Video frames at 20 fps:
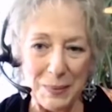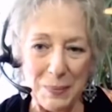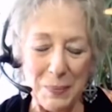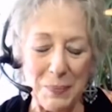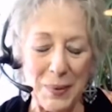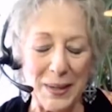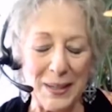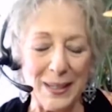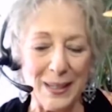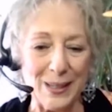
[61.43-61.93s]

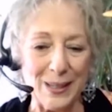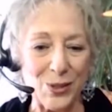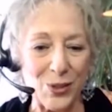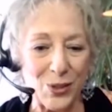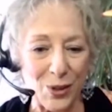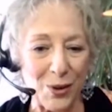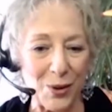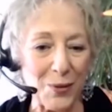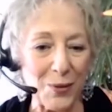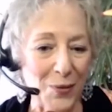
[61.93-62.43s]
but it's
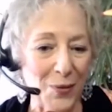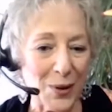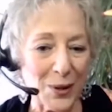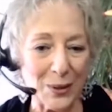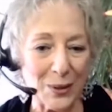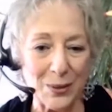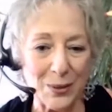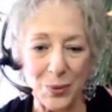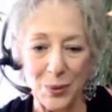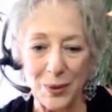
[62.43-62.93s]
so
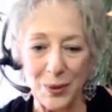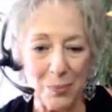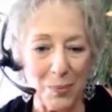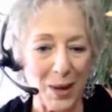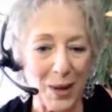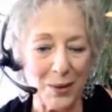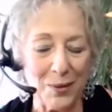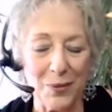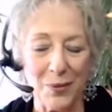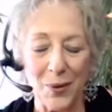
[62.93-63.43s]
filled with
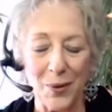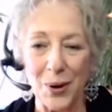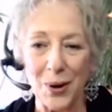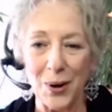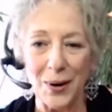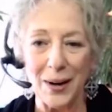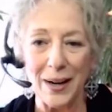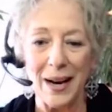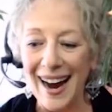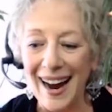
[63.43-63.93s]
metaphor.
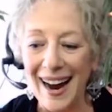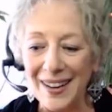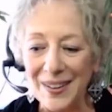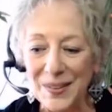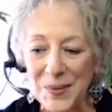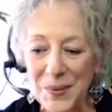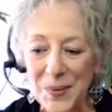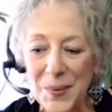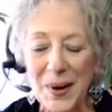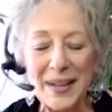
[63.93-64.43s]
And
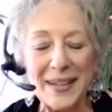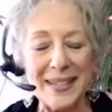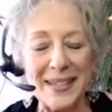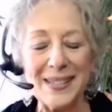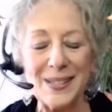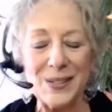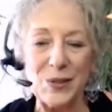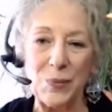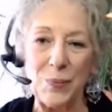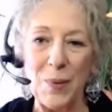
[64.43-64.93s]
what
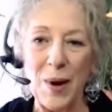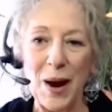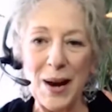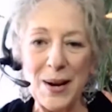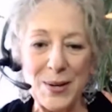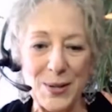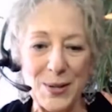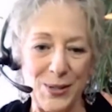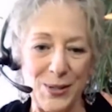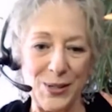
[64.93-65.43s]

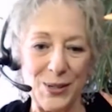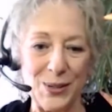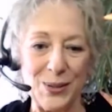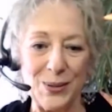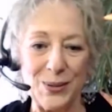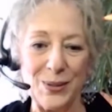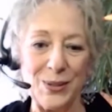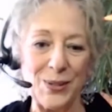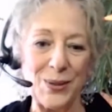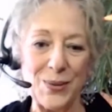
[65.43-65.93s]
inspired
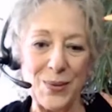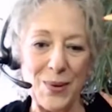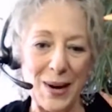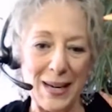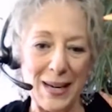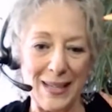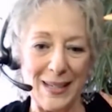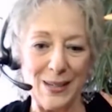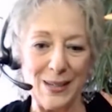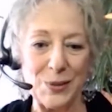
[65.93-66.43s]
you to
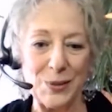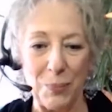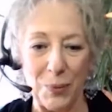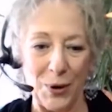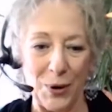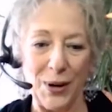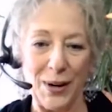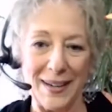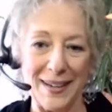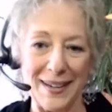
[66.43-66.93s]
write this
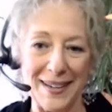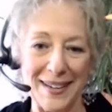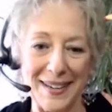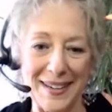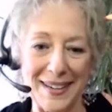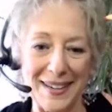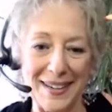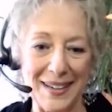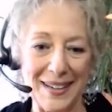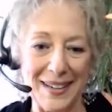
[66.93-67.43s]
book?
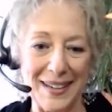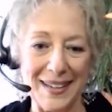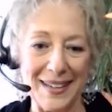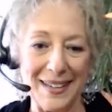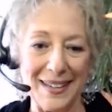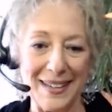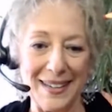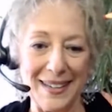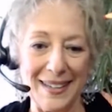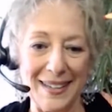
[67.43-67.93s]

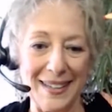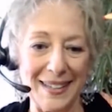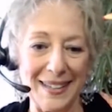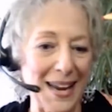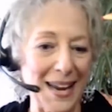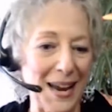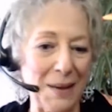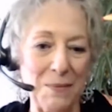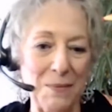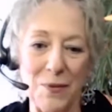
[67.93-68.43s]
It
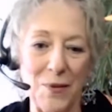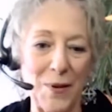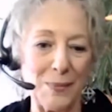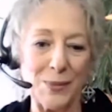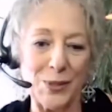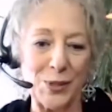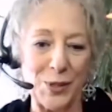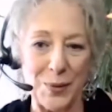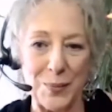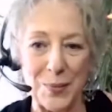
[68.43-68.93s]
came from
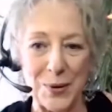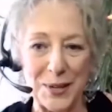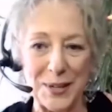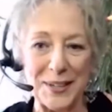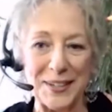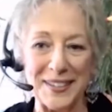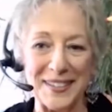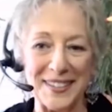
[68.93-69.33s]
somewhere.